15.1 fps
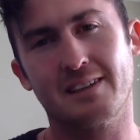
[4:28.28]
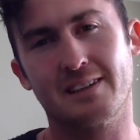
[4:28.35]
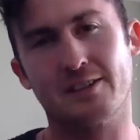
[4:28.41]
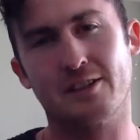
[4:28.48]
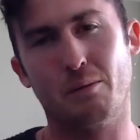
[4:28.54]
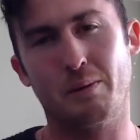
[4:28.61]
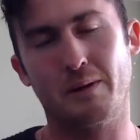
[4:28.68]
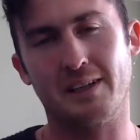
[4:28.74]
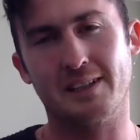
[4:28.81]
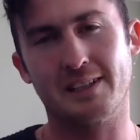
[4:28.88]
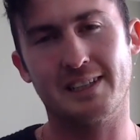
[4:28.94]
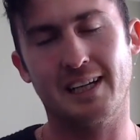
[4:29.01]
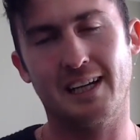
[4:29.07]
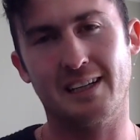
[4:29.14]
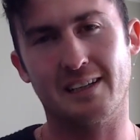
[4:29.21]
stopping and
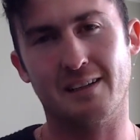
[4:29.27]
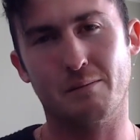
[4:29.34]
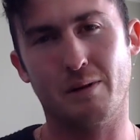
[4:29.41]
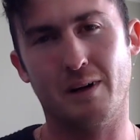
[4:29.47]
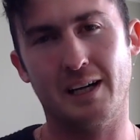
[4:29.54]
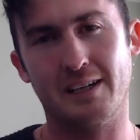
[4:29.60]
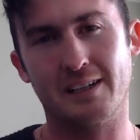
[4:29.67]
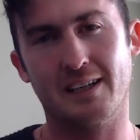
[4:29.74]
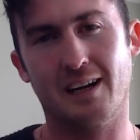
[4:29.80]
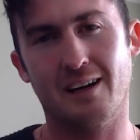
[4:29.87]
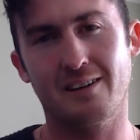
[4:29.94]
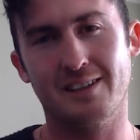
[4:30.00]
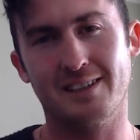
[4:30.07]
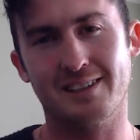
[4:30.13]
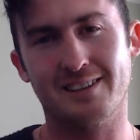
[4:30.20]
standing in pride and
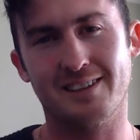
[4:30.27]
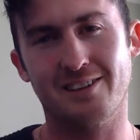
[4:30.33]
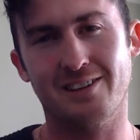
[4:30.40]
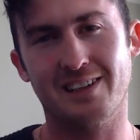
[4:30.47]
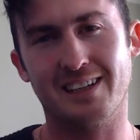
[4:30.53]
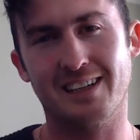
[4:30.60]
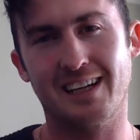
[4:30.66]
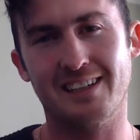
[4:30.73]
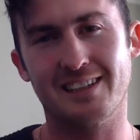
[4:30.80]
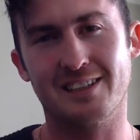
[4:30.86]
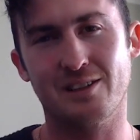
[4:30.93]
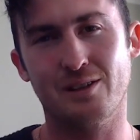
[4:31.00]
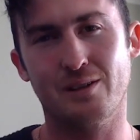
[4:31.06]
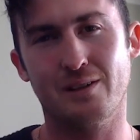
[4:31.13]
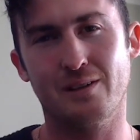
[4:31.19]
courage and doing as
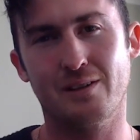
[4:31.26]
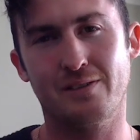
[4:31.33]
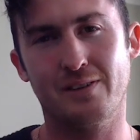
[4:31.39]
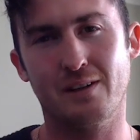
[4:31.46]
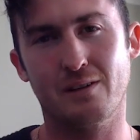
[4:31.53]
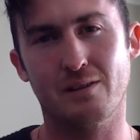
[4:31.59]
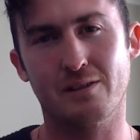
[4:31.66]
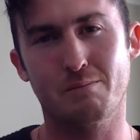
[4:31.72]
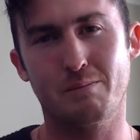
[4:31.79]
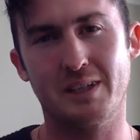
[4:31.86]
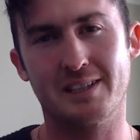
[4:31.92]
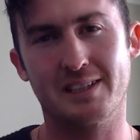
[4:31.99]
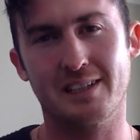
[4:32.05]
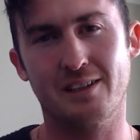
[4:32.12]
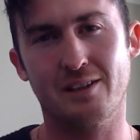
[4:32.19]
you feels
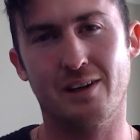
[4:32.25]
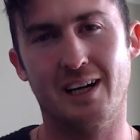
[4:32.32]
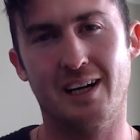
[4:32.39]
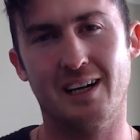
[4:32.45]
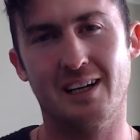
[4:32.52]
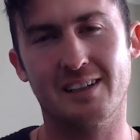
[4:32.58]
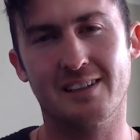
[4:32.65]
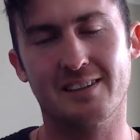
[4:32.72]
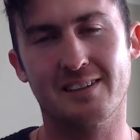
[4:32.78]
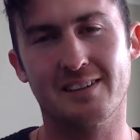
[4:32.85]
best in your heart.